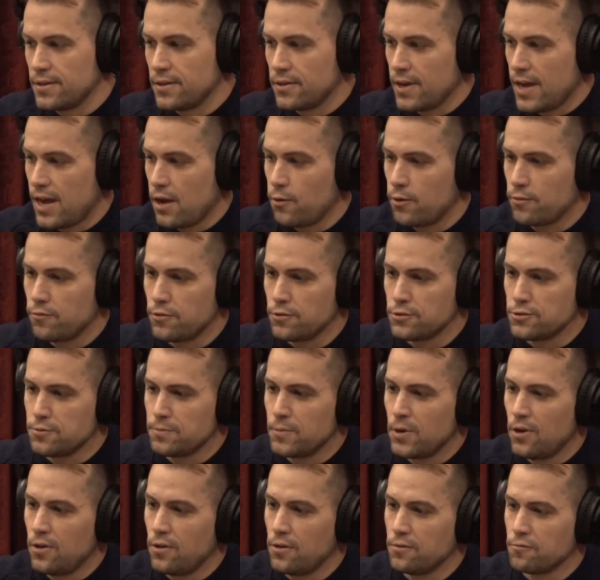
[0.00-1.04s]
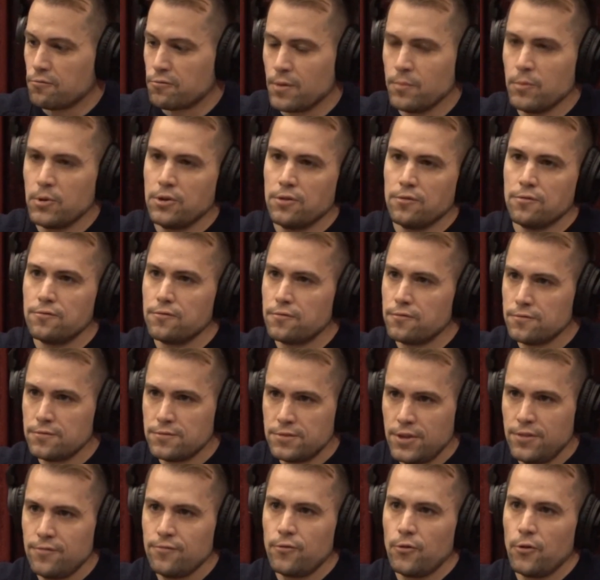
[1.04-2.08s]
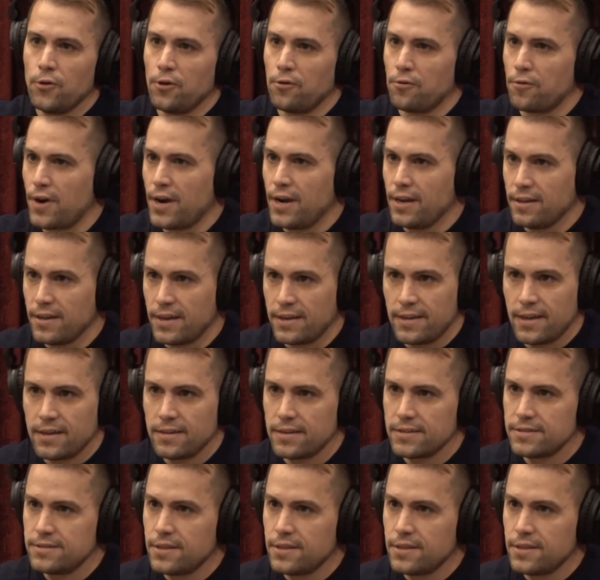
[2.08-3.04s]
however small ribbon of tinfoil, right? Like that